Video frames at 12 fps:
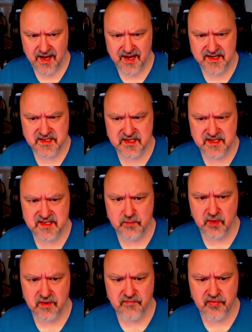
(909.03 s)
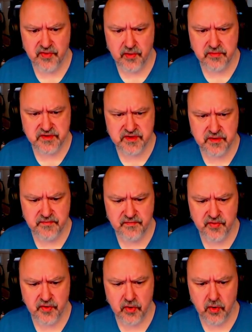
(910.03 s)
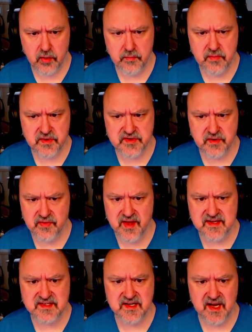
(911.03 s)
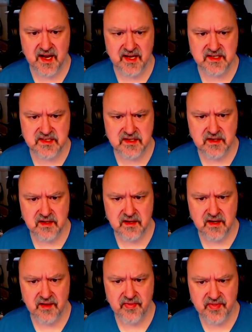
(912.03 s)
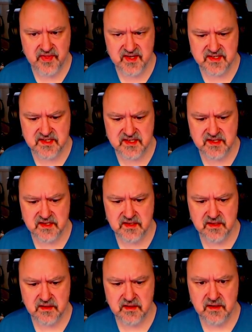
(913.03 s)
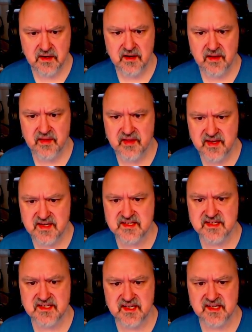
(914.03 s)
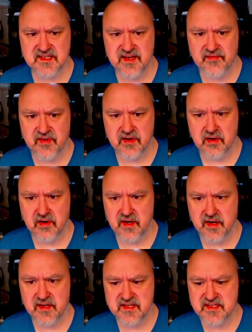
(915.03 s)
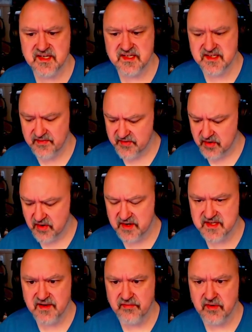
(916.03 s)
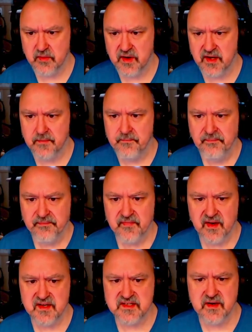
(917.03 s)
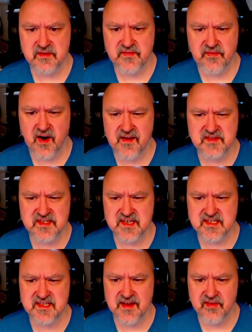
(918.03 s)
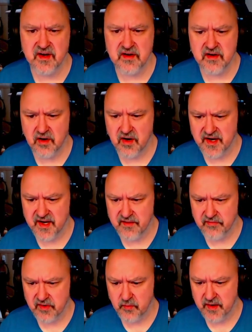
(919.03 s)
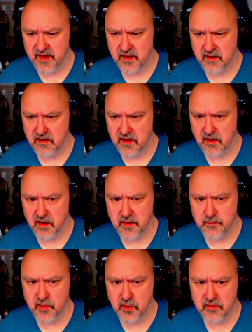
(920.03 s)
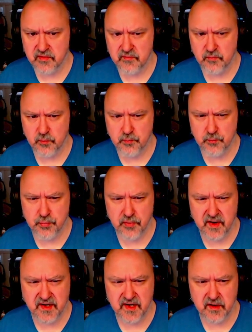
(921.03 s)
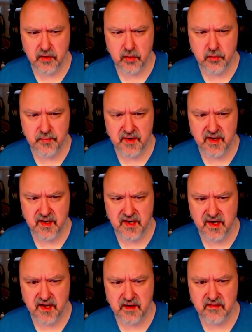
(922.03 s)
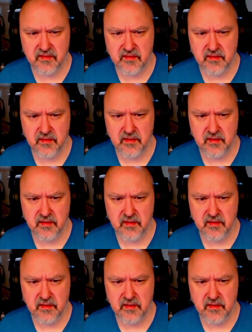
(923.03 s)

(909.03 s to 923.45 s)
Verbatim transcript: 8 is in one of those two for the column, so that's an 8. And this, these are 6, 7, 9. There's 6, 7, 9s everywhere. So it's 5, 6, 7, and 9 everywhere, and I'm not breaking it open yet.